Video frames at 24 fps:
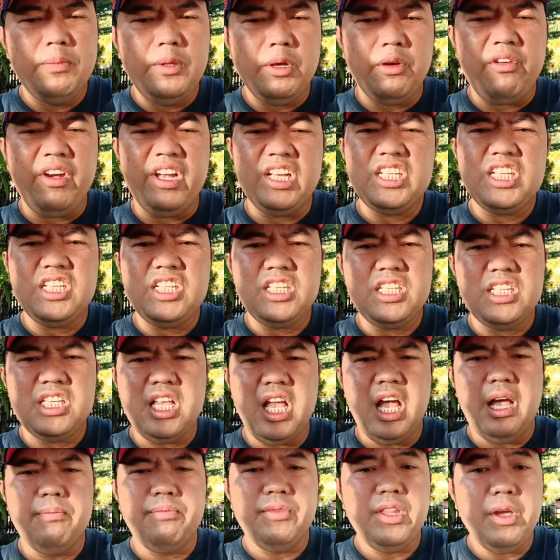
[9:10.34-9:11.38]
questions,
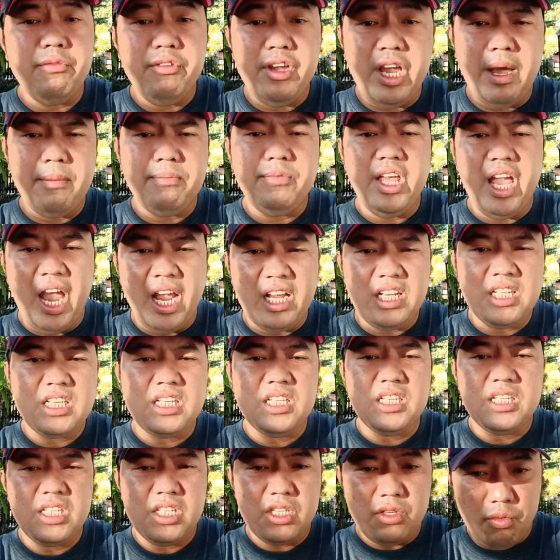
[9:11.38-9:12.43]
they will have the
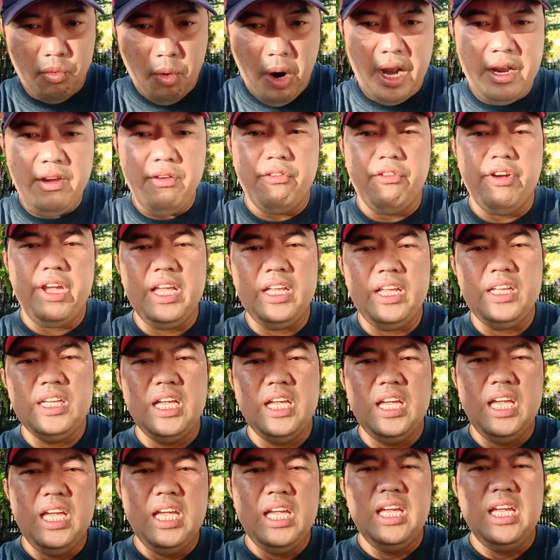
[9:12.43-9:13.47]
answers right away.
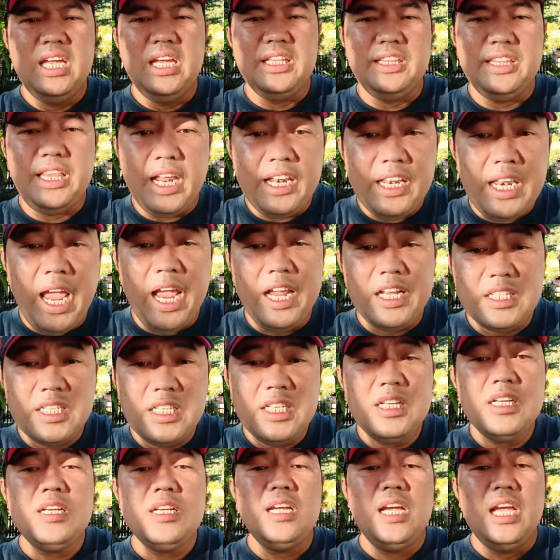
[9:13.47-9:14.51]
That
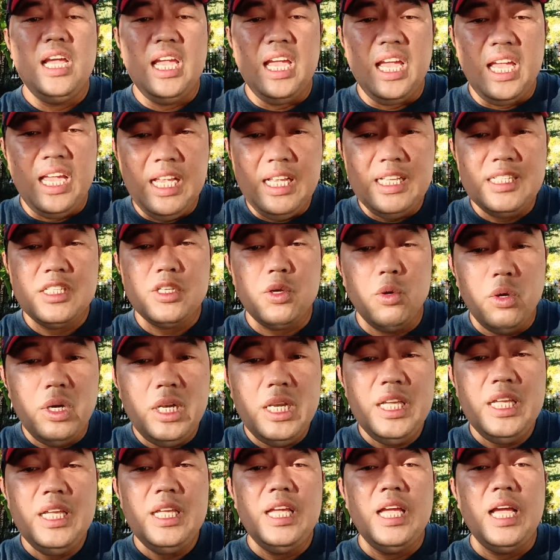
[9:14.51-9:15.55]
answer is
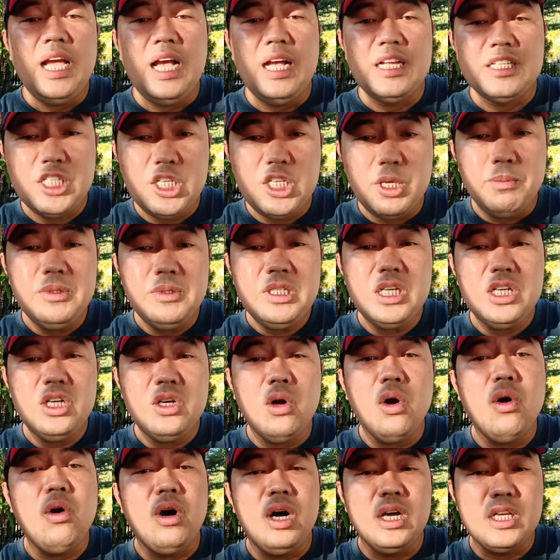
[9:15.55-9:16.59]
only assumption
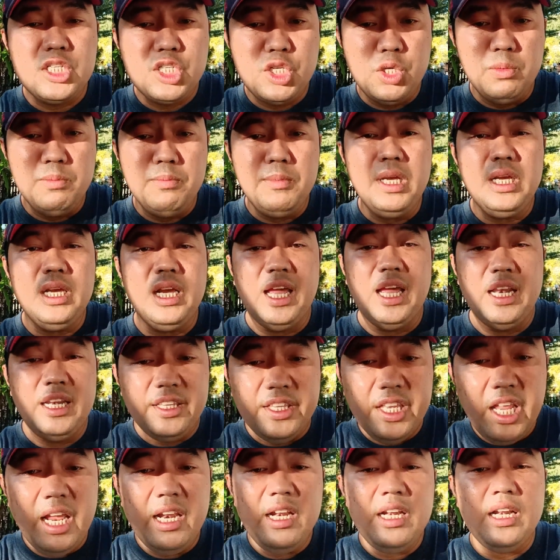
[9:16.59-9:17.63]
or assuming, and
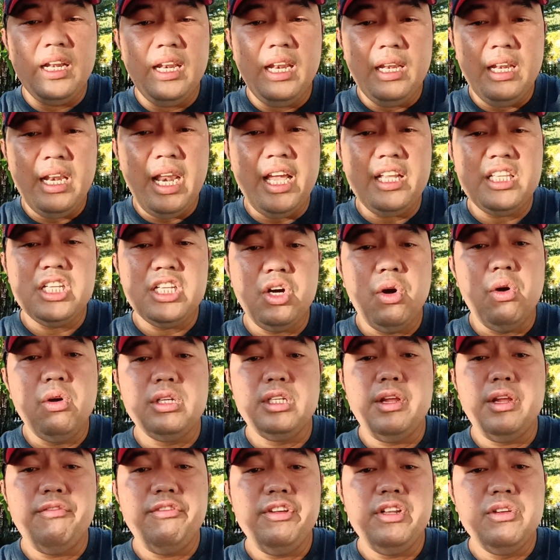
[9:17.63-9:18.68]
then later on
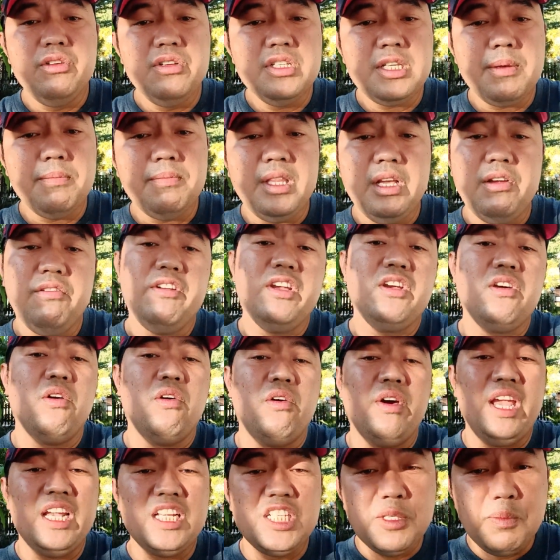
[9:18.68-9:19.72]
they will do something we call
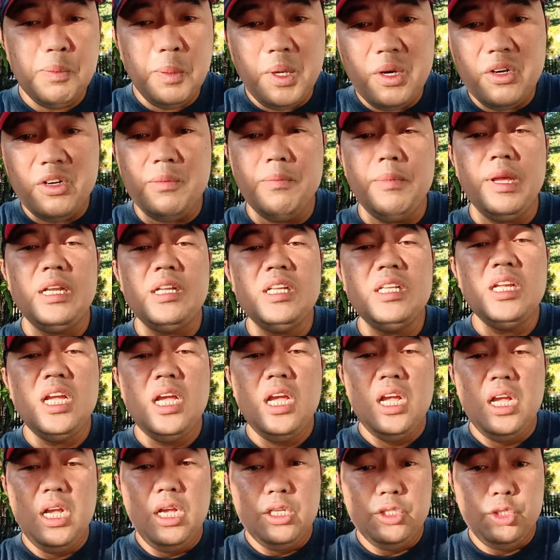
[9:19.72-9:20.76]
experiment
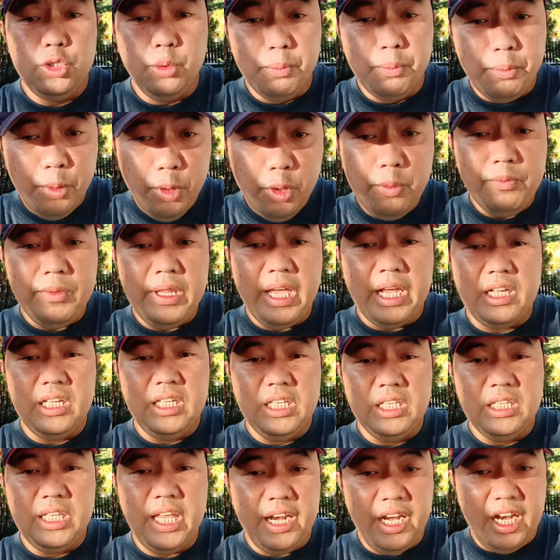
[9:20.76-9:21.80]
to prove that
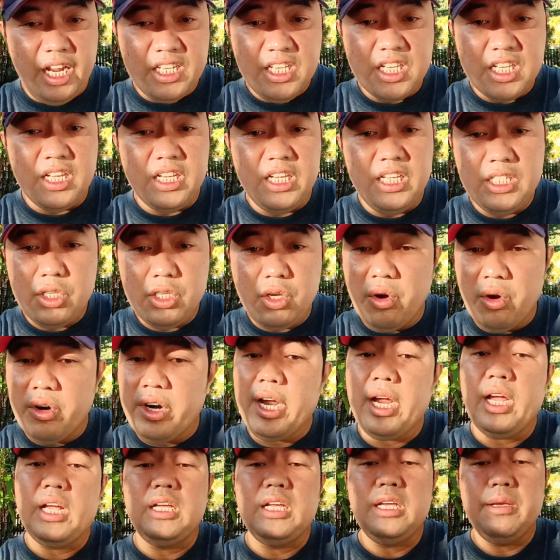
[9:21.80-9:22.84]
that answer is
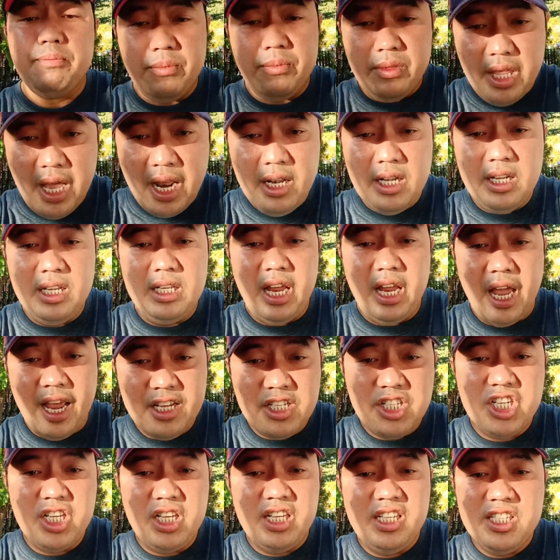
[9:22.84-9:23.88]
correct. If that
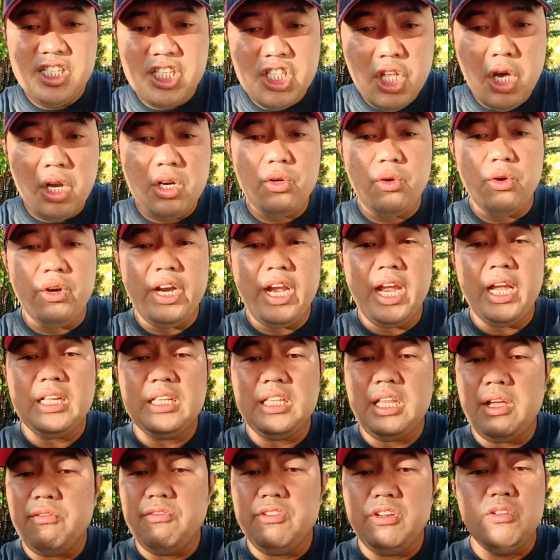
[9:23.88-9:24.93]
answer is not correct,
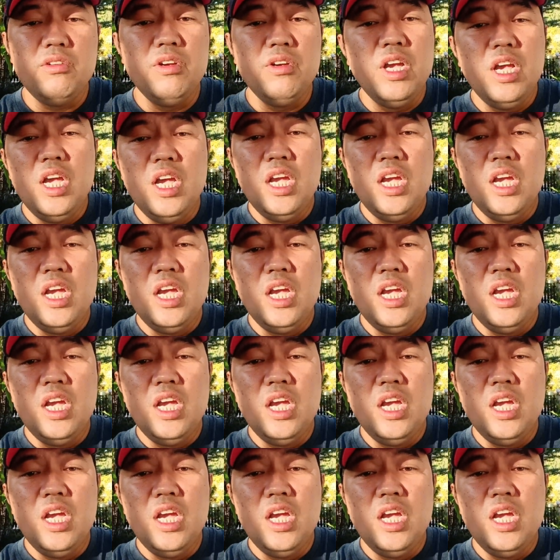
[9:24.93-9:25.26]
they will